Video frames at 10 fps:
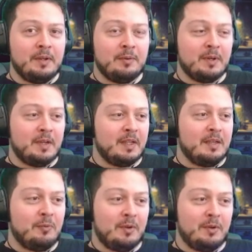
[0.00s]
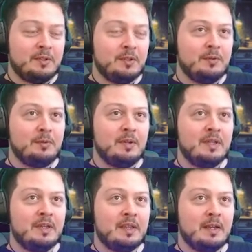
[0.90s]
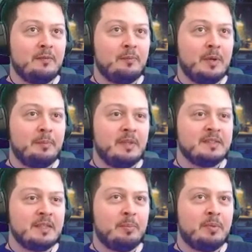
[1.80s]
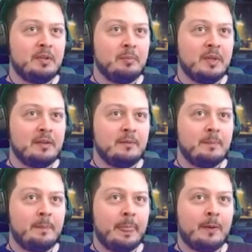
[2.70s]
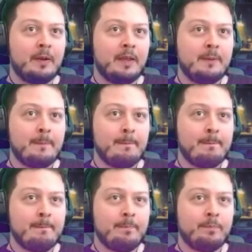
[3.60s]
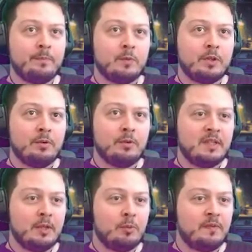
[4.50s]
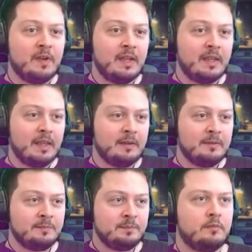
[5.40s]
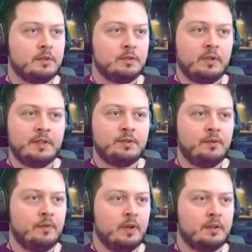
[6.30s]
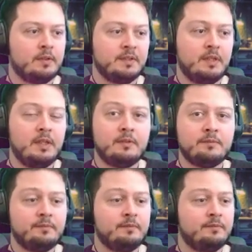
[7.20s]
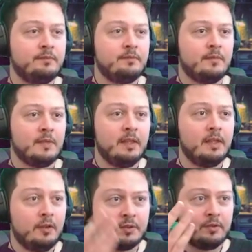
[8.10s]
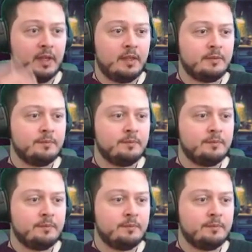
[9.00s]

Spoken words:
we're going to kind of pump these up a little bit. All right. We're going to liquefy again. Looks great so far, doesn't it? I think that looks great.